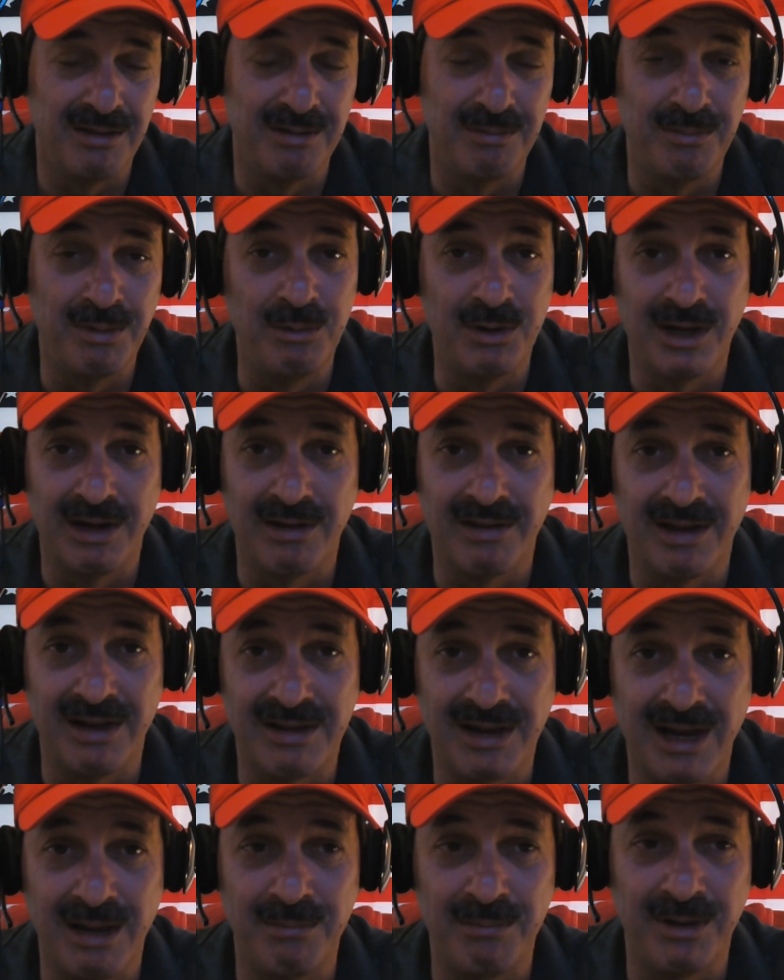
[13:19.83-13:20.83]
maybe you got a lot
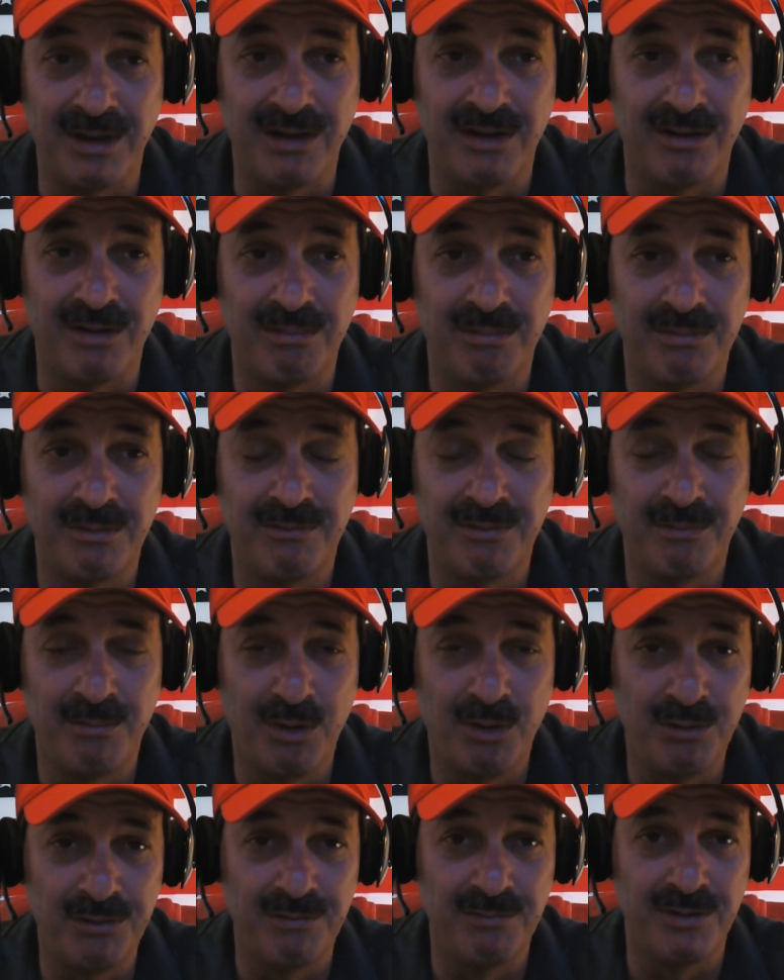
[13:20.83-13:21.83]
of time to kill. But for
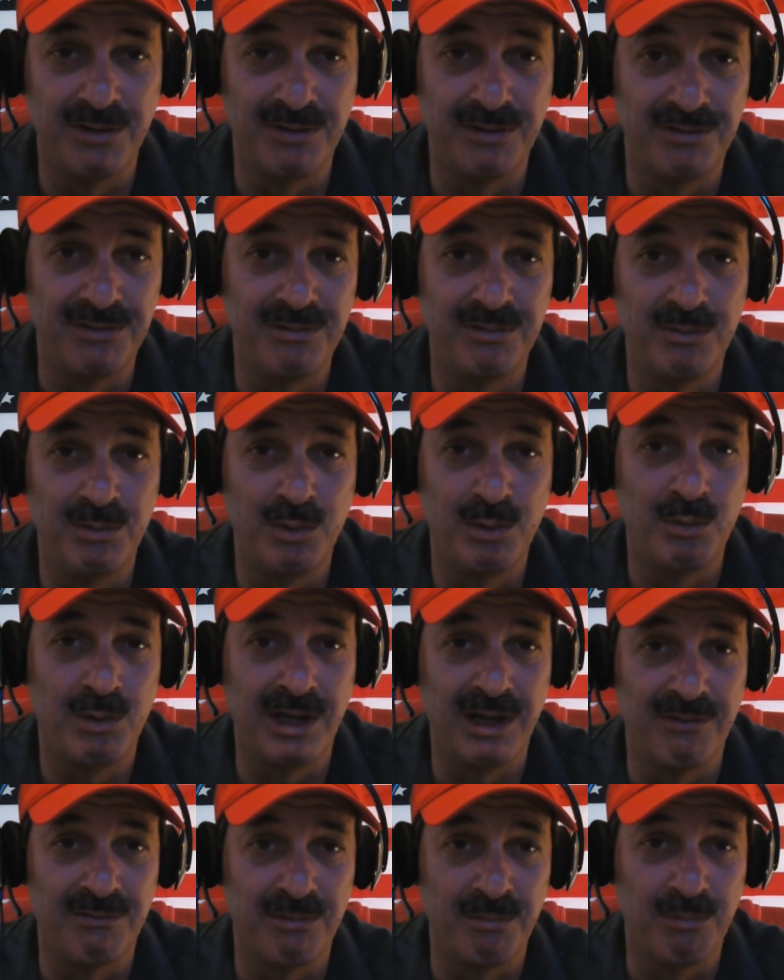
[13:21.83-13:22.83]
most of us, we want
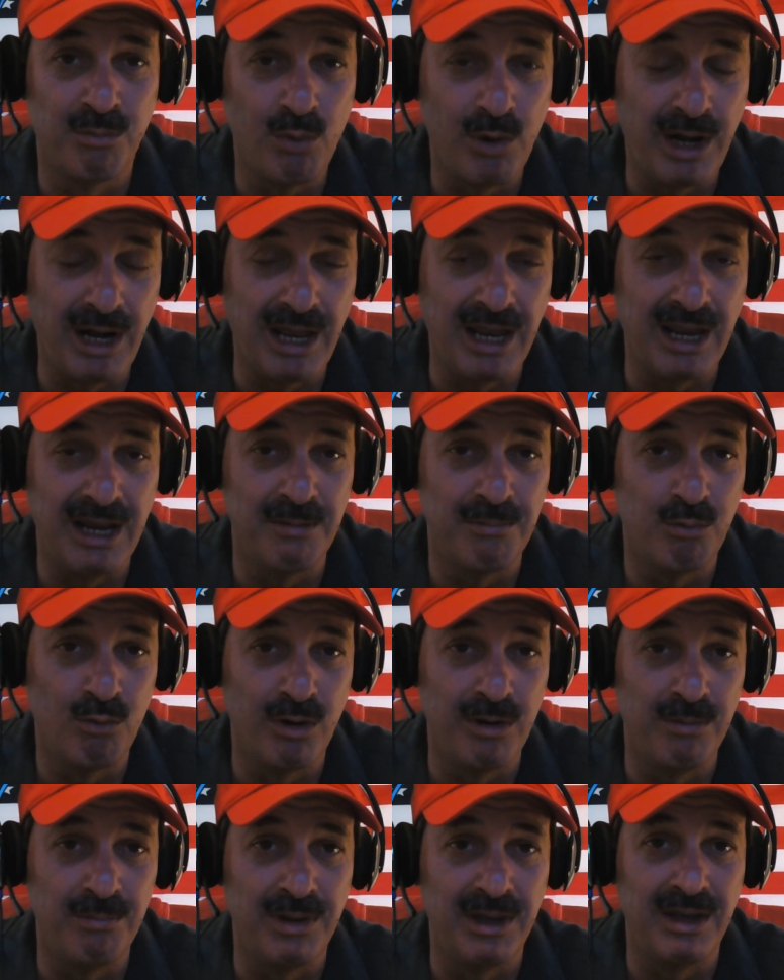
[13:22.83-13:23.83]
to get from point A to
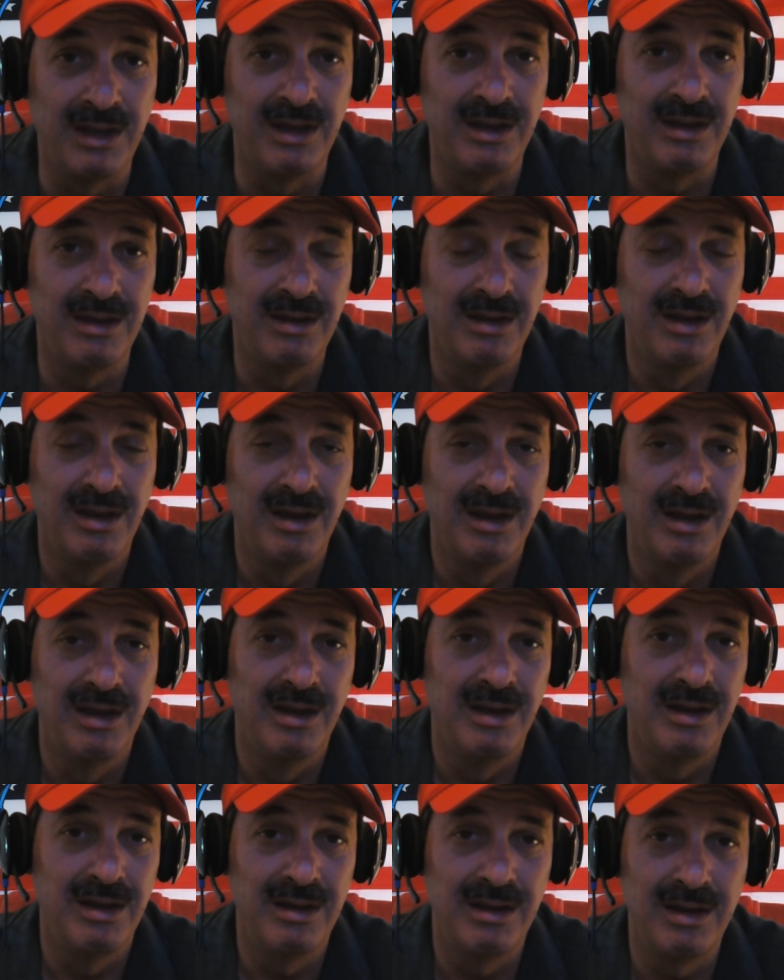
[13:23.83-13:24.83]
point B
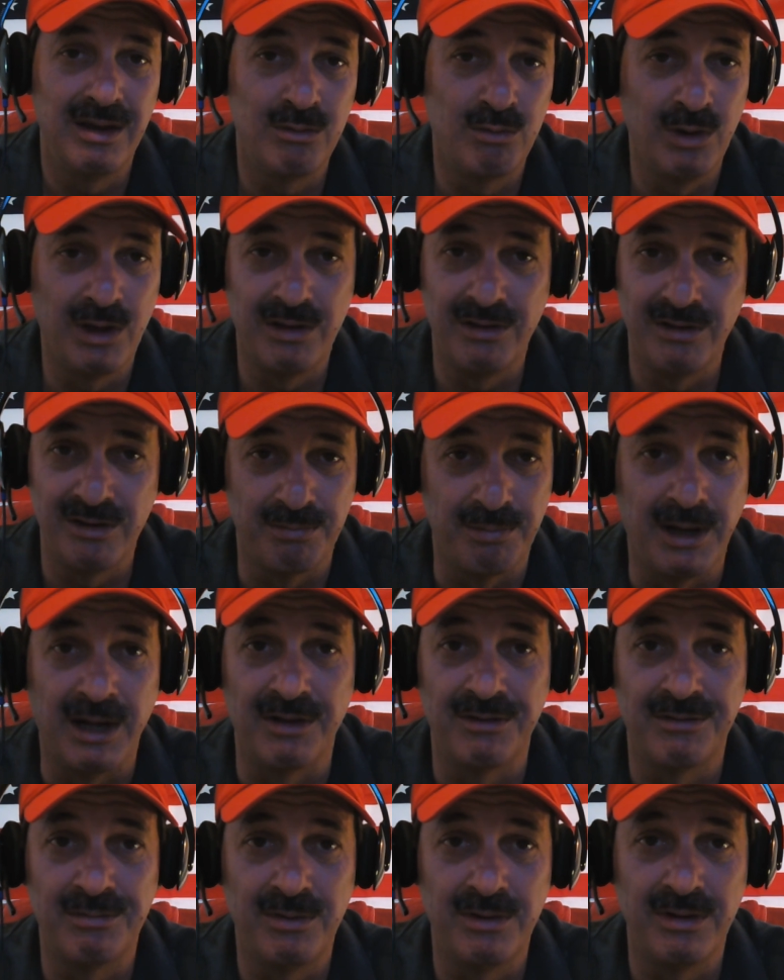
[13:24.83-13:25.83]
as quickly as
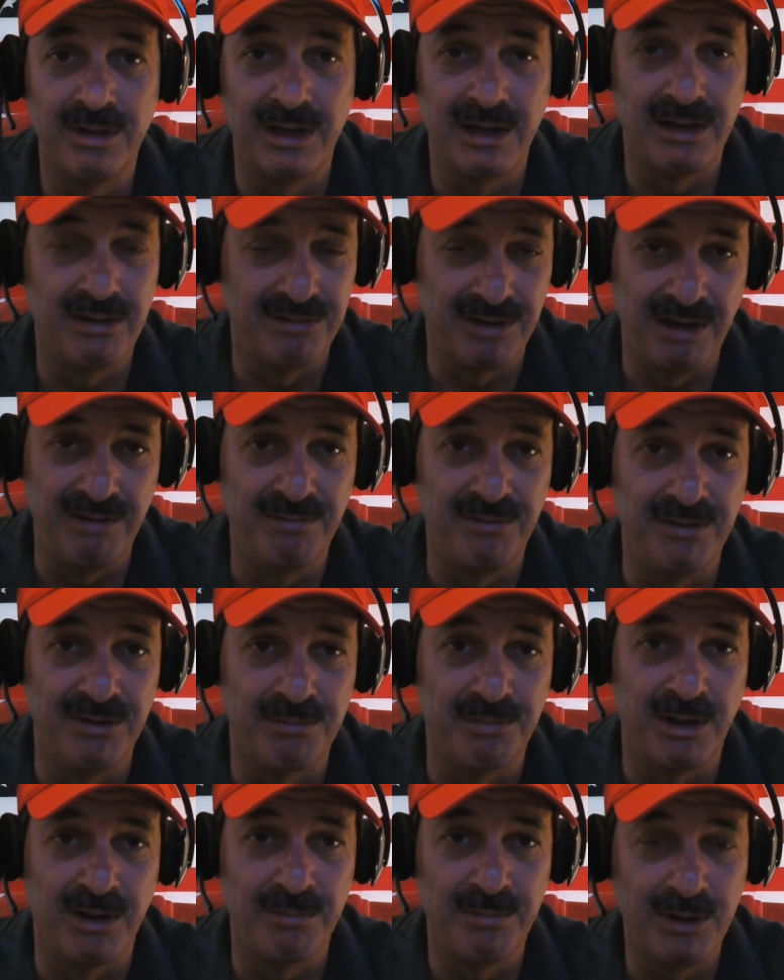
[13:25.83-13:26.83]
possible and as safely
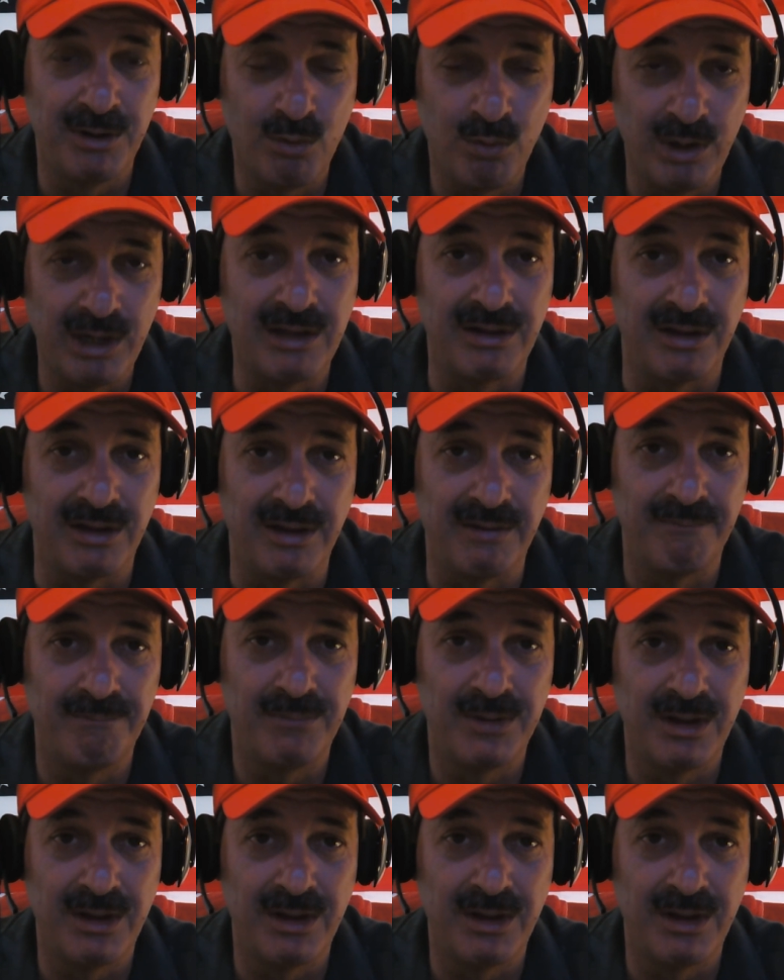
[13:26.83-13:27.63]
as possible, but quickly.